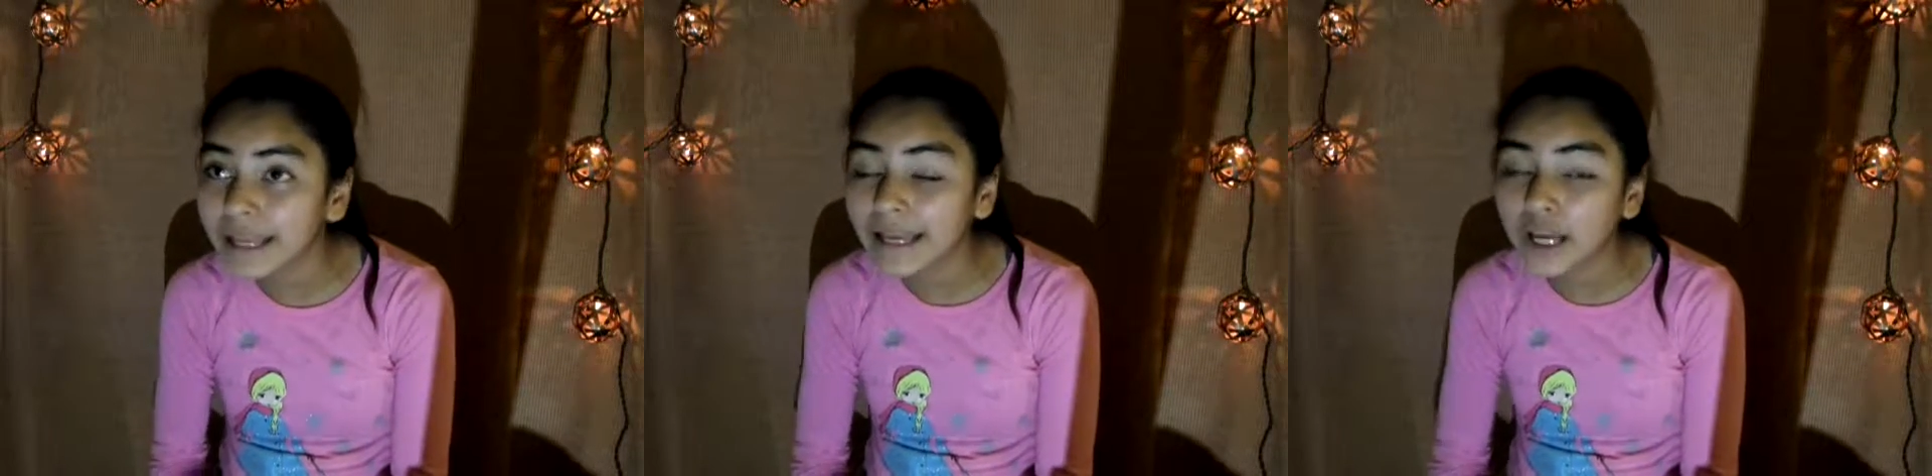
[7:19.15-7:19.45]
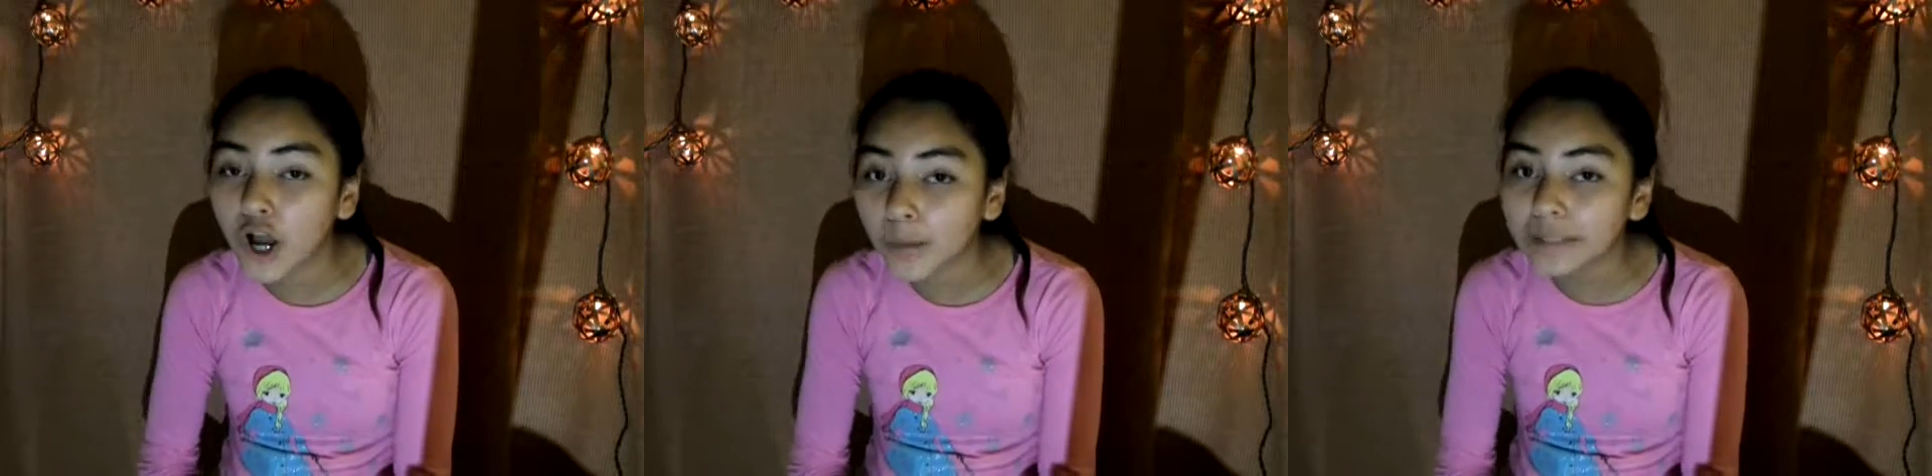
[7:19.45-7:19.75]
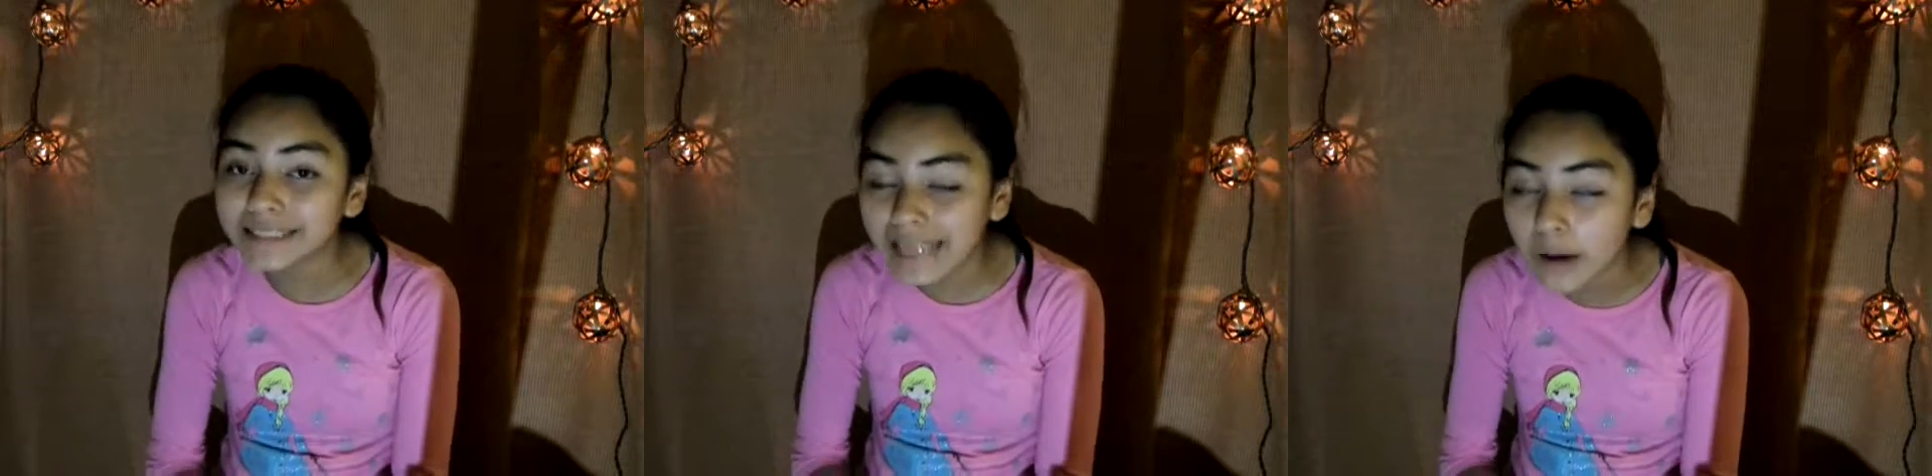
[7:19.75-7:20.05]
and
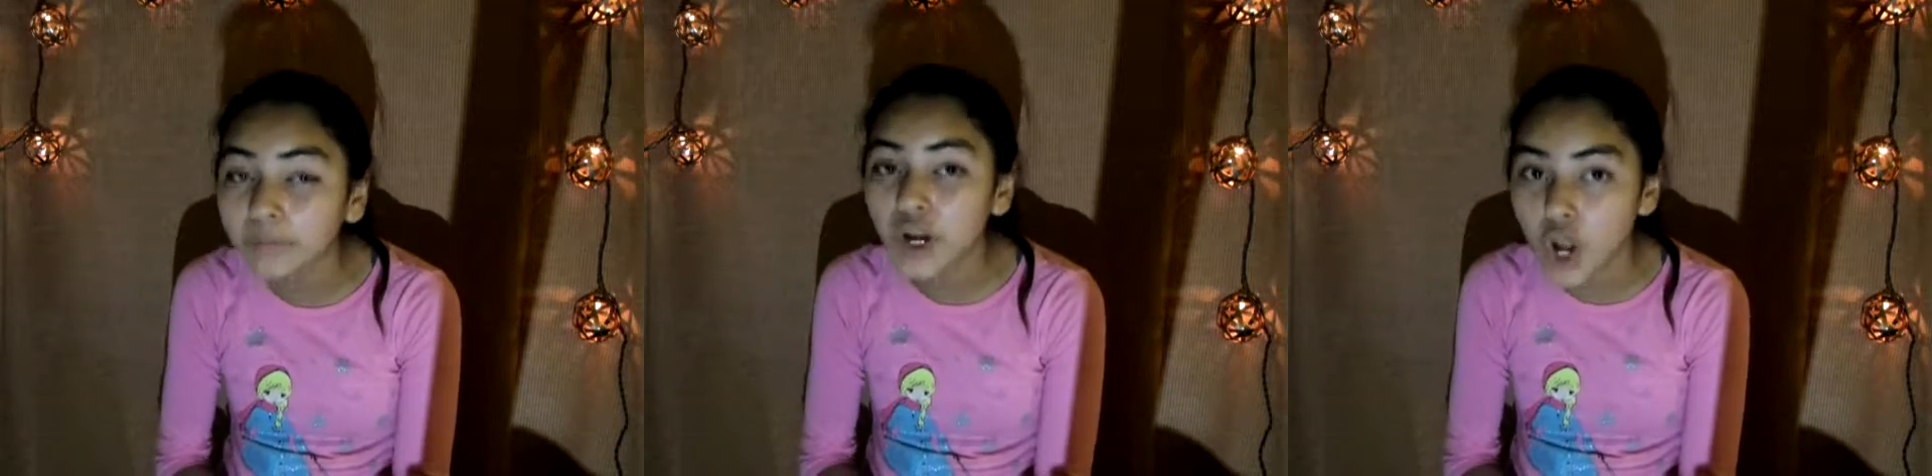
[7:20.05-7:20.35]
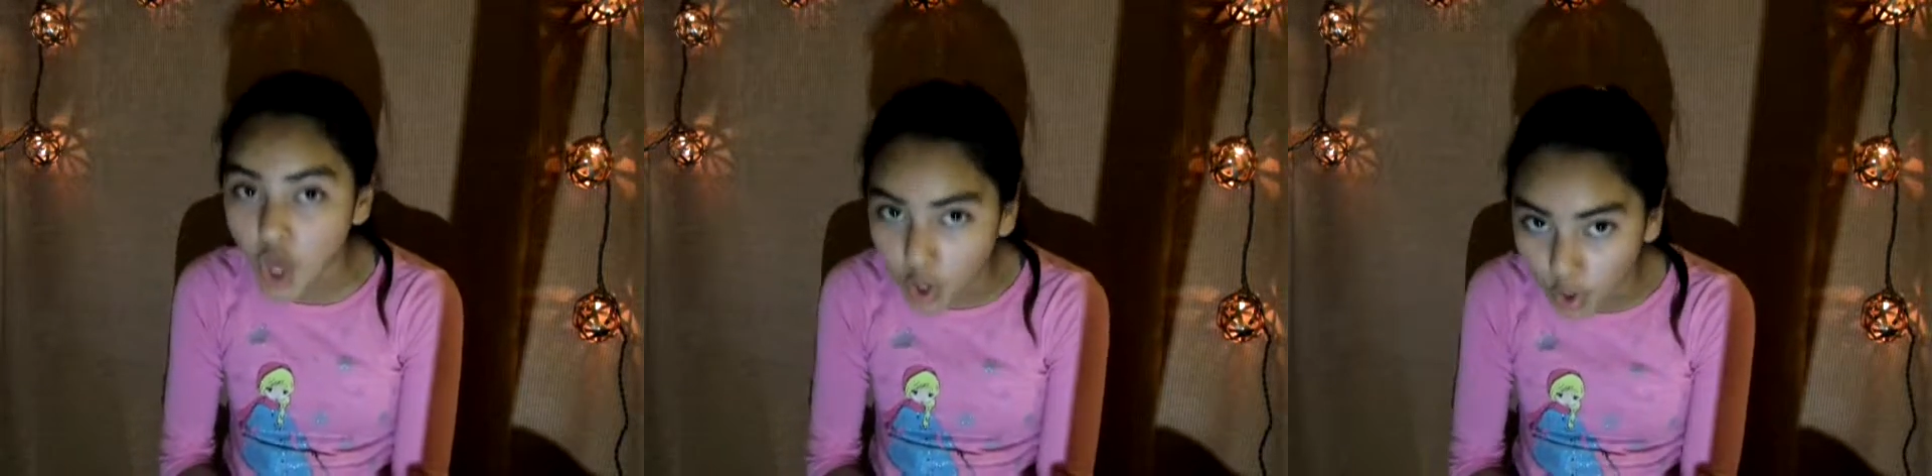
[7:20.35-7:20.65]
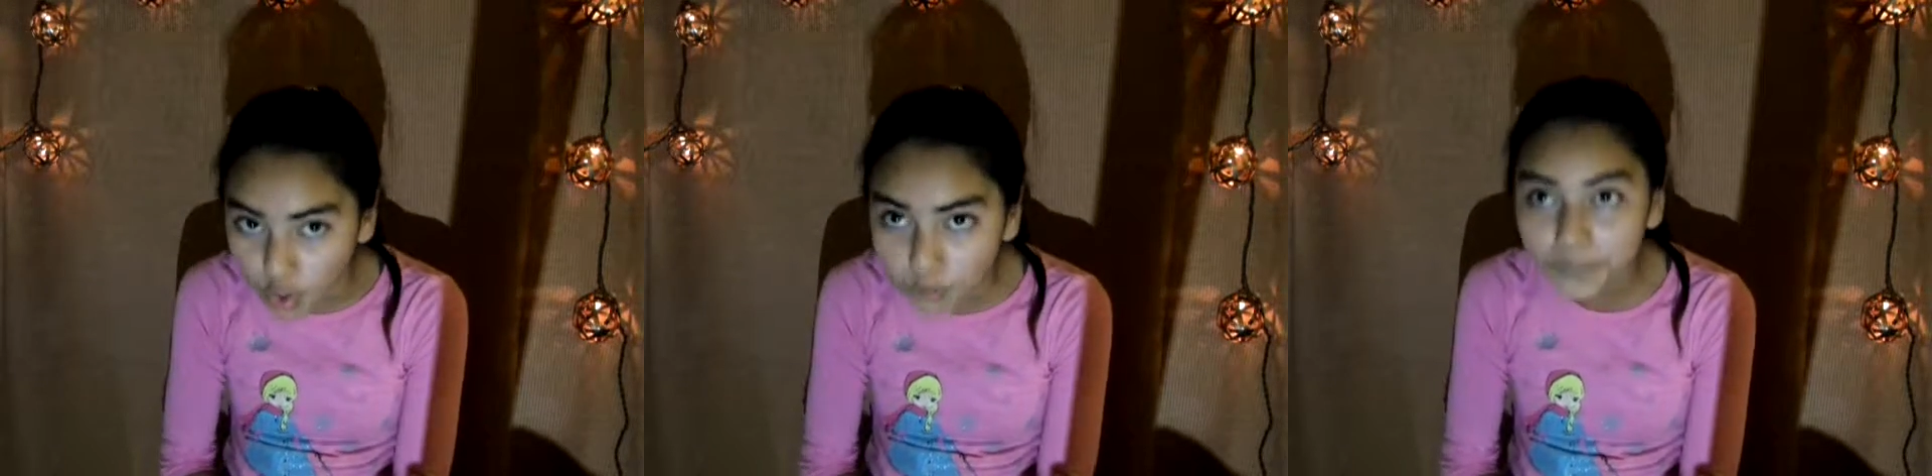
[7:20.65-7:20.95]
comment down
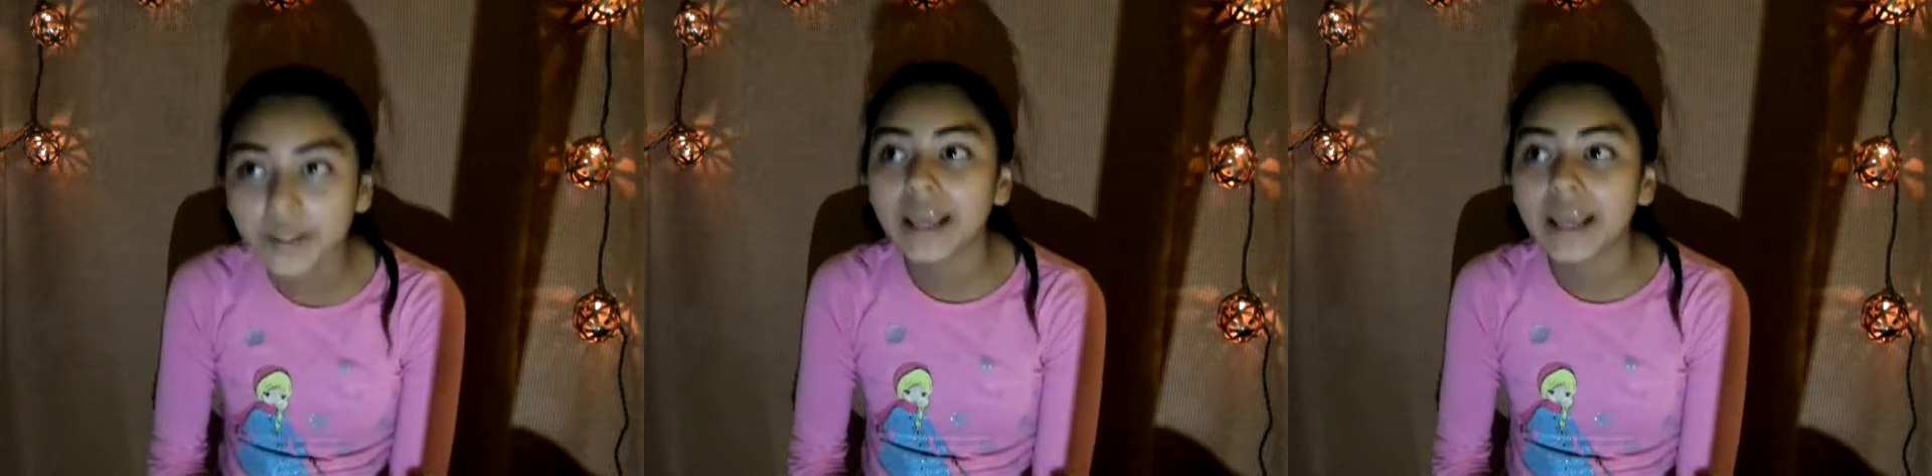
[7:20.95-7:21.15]
below